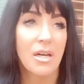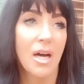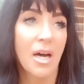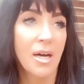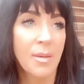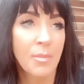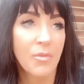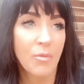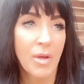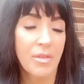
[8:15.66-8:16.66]

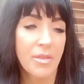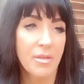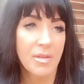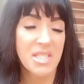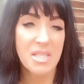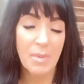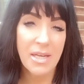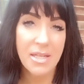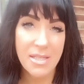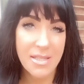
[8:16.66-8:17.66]
um, with
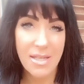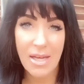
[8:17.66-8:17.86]
spikes